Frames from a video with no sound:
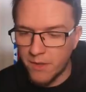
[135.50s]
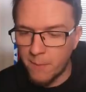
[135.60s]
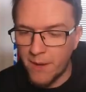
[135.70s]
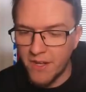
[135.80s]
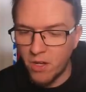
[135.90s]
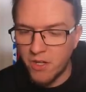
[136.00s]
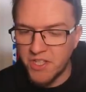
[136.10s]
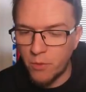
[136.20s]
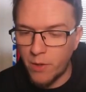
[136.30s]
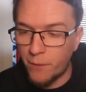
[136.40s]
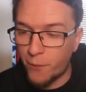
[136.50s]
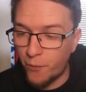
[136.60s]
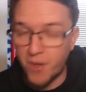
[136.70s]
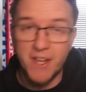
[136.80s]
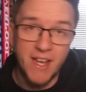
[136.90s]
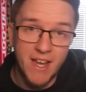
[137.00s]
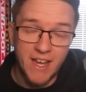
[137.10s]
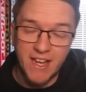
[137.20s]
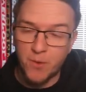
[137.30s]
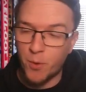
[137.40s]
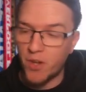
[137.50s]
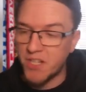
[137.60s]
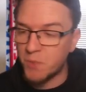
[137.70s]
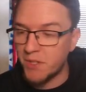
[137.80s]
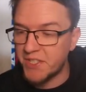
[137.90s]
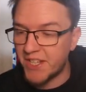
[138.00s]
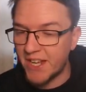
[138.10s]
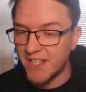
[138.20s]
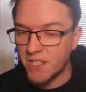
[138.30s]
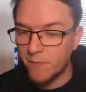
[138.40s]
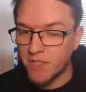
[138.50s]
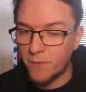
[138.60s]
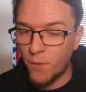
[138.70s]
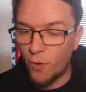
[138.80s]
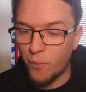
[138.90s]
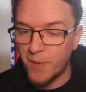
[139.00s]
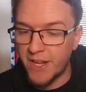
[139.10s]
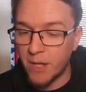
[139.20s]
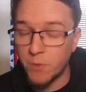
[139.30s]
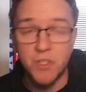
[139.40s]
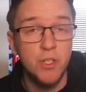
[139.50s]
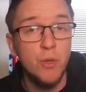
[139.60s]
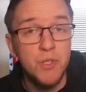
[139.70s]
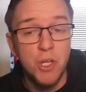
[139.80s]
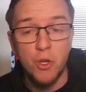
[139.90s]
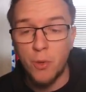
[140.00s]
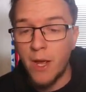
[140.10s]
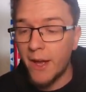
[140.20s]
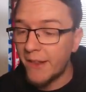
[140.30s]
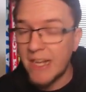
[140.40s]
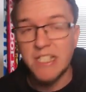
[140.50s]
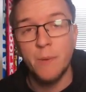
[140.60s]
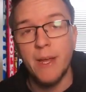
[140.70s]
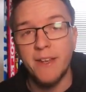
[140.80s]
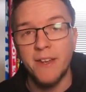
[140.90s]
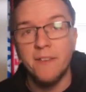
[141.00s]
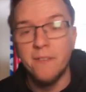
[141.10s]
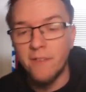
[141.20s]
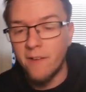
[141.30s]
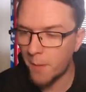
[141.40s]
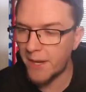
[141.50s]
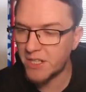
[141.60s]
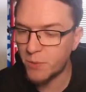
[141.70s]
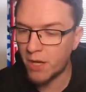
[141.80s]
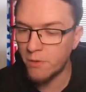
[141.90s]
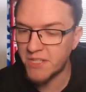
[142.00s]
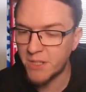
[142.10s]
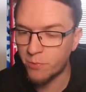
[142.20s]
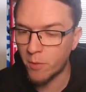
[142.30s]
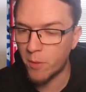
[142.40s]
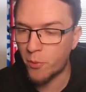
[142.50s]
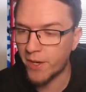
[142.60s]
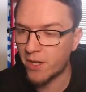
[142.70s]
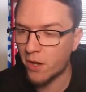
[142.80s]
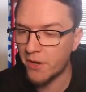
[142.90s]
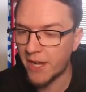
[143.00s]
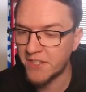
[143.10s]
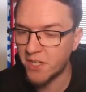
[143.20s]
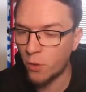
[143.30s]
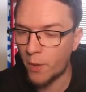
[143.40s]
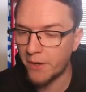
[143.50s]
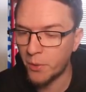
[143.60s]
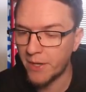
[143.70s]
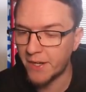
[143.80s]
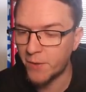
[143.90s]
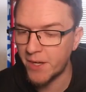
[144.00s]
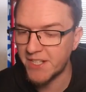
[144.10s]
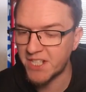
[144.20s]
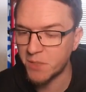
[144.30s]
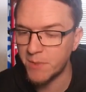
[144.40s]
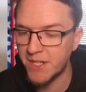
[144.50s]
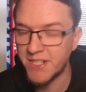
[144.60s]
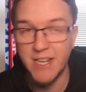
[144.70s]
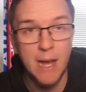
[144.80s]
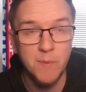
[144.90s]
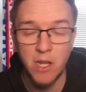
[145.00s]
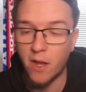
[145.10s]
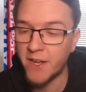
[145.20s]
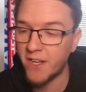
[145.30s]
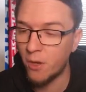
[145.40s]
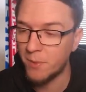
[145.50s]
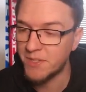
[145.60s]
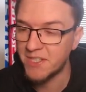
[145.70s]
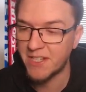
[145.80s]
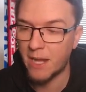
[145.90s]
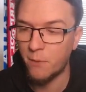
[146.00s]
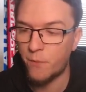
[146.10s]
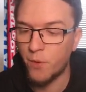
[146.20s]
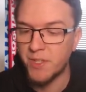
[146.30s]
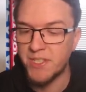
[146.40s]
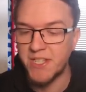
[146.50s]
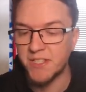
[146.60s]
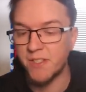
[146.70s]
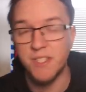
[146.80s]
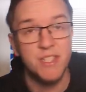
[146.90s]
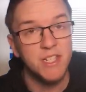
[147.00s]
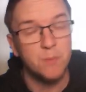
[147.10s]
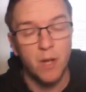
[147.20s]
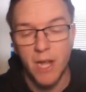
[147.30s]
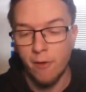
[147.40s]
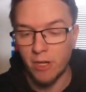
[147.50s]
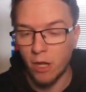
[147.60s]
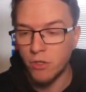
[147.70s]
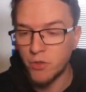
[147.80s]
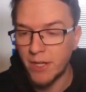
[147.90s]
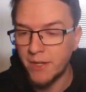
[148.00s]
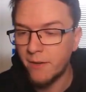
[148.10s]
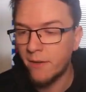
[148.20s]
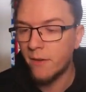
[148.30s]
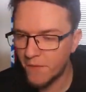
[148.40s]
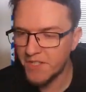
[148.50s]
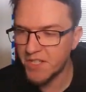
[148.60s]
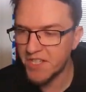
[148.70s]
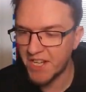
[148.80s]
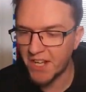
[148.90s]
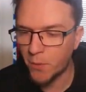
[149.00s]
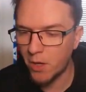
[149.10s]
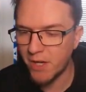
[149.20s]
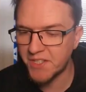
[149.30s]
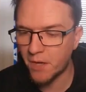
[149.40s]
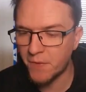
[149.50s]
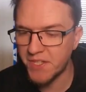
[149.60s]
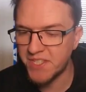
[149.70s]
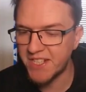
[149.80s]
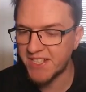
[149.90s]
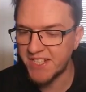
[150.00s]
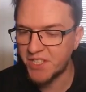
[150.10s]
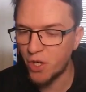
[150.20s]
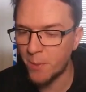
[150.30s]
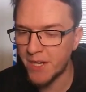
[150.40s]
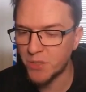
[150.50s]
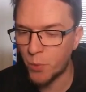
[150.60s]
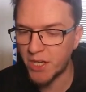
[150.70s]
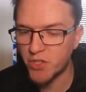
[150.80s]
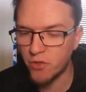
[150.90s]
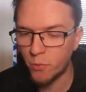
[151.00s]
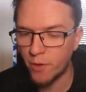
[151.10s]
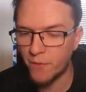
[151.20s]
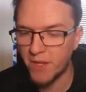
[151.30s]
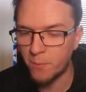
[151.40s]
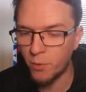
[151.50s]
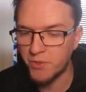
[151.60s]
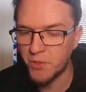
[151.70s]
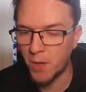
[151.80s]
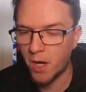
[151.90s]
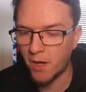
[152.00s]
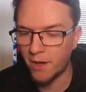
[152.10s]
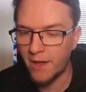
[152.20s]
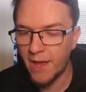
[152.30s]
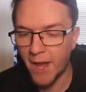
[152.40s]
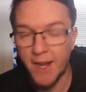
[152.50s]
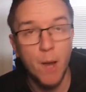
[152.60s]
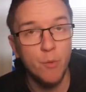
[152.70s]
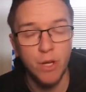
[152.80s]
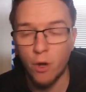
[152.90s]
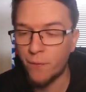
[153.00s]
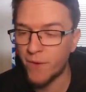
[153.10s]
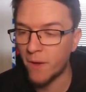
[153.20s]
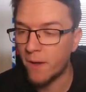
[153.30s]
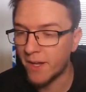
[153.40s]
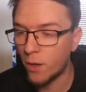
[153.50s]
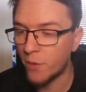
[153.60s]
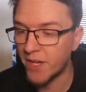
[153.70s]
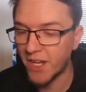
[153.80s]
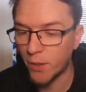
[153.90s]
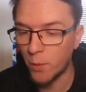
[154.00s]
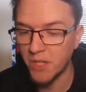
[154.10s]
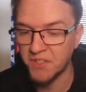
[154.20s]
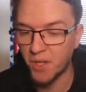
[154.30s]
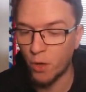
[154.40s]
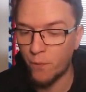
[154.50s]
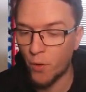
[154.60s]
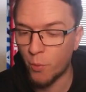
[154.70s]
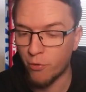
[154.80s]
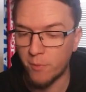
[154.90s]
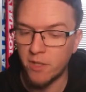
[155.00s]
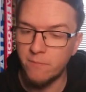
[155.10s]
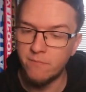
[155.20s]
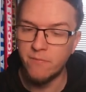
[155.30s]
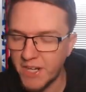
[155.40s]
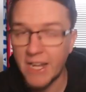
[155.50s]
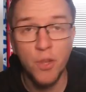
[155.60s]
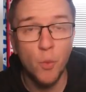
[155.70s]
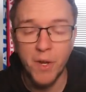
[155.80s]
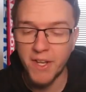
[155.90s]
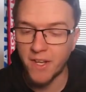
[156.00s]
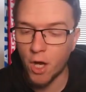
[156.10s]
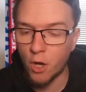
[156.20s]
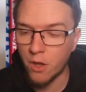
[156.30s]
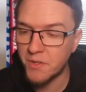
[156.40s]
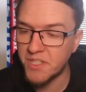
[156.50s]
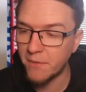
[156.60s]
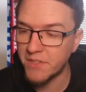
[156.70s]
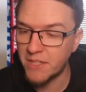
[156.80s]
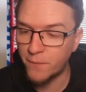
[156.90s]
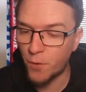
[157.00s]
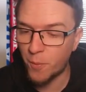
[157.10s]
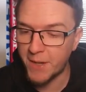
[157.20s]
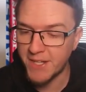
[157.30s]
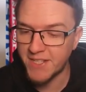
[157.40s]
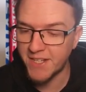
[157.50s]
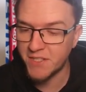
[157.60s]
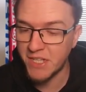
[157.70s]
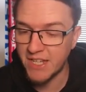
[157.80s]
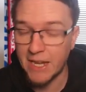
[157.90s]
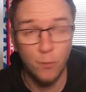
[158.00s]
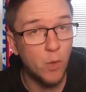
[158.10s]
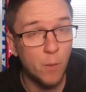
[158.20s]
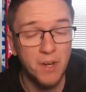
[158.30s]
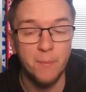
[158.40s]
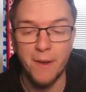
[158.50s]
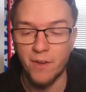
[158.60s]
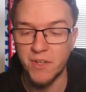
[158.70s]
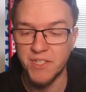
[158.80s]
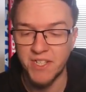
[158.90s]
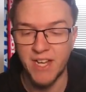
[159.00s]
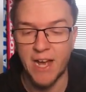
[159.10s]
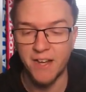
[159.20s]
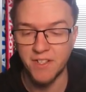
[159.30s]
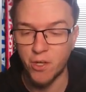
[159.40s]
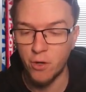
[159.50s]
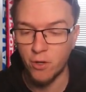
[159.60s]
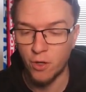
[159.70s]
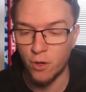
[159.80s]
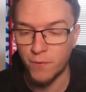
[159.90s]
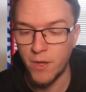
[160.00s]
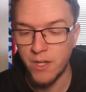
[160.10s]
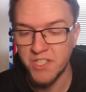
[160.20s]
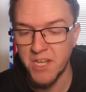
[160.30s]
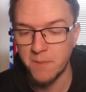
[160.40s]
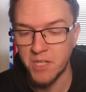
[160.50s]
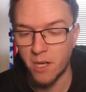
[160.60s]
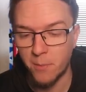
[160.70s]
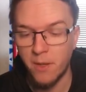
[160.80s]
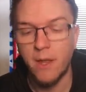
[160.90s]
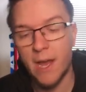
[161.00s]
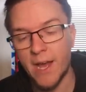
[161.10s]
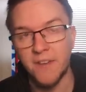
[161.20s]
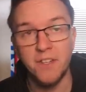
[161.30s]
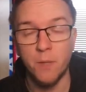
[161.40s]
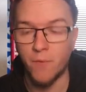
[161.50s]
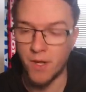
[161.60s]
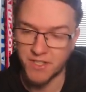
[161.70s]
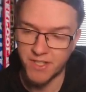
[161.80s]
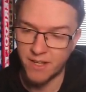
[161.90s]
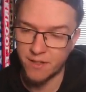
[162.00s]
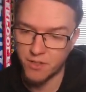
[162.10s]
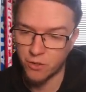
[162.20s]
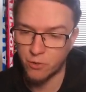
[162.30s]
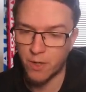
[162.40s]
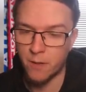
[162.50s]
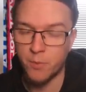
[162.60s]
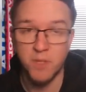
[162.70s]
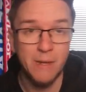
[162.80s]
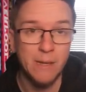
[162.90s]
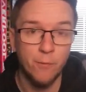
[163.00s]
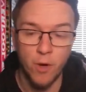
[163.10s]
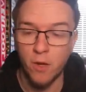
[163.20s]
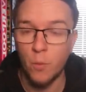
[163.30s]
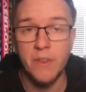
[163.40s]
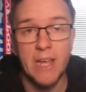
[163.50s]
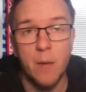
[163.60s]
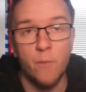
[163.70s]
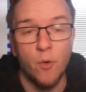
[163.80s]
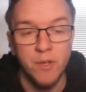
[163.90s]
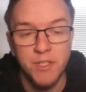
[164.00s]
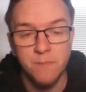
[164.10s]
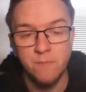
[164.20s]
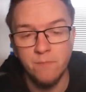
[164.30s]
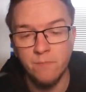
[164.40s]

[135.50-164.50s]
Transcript: But then Peñaloza with a free kick equalised once again. 74th minute, it was 2-2, and that's how it ended. Up next, we hosted Brommapojkarna and took a 1-0 lead 36 minutes in. Abdullahi opens his account for the season, assist by Eric Alstrand. The visitors equalised after 62 minutes, Wickstrom with the ball to Arga, and Henry Offia got the equalising goal for Broma. We did get the winning goal though 74 minutes into the game, we won a penalty, and Kulikov stepped up and converted it to uh, put us back in front and win the game for us.